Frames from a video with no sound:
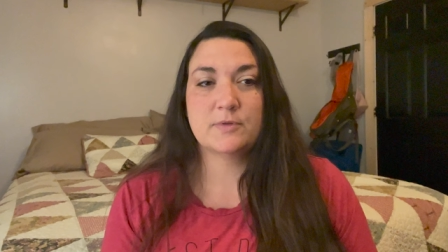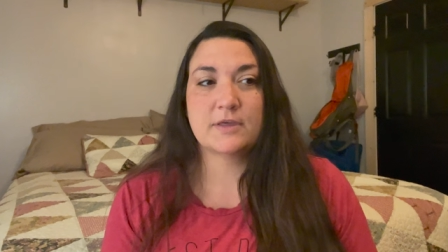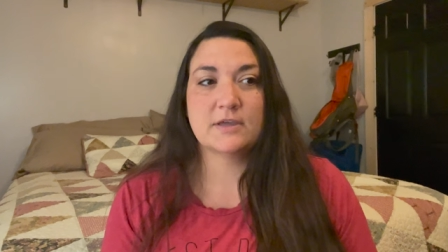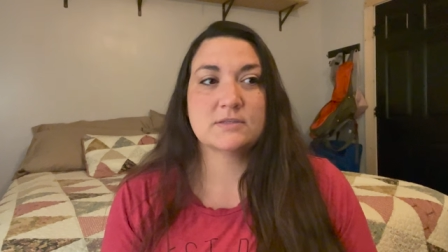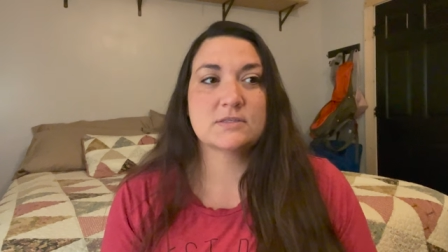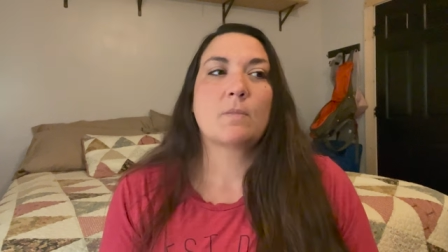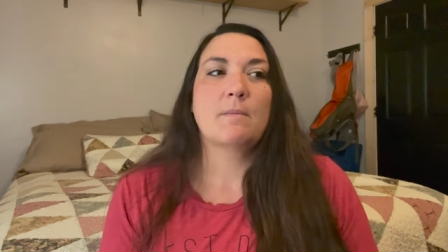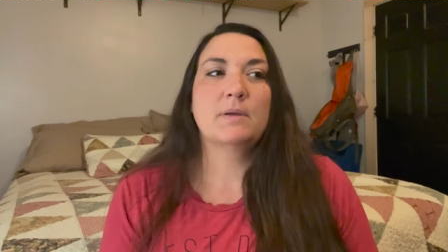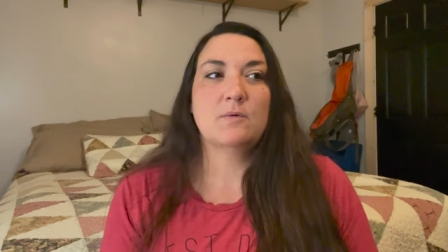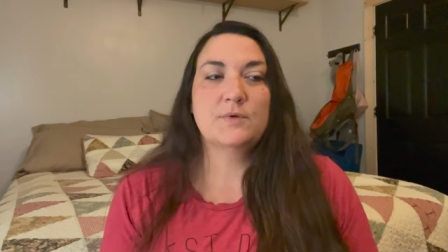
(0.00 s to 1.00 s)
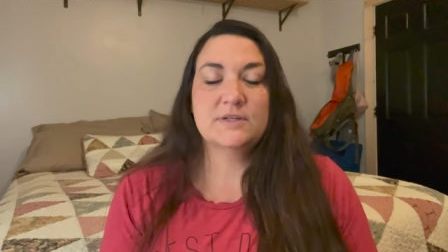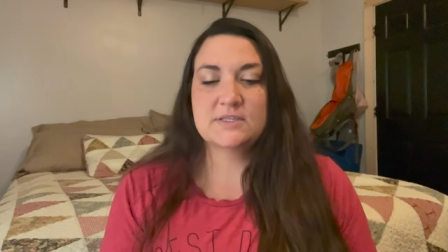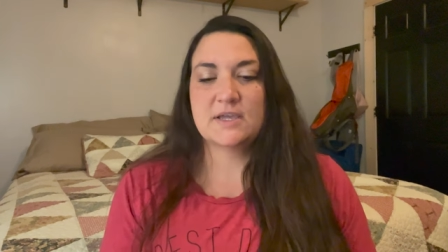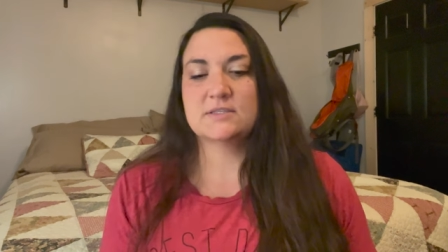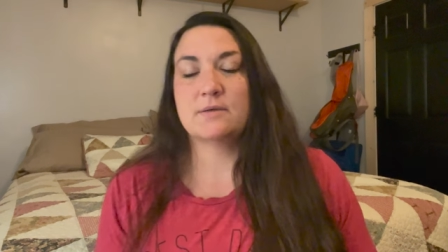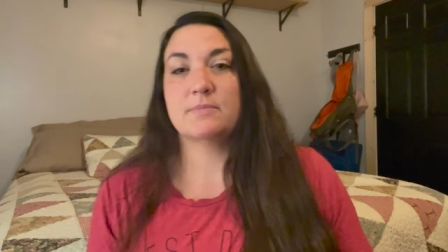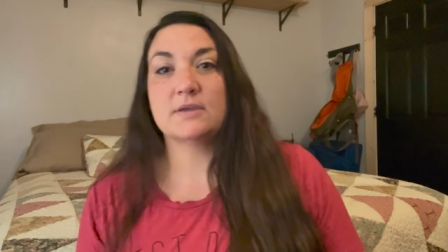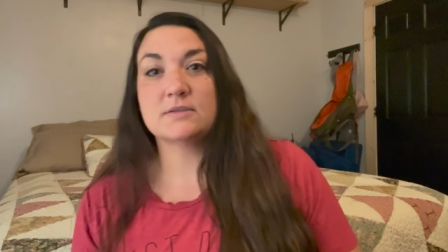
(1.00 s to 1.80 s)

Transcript: things. But I wanna say something.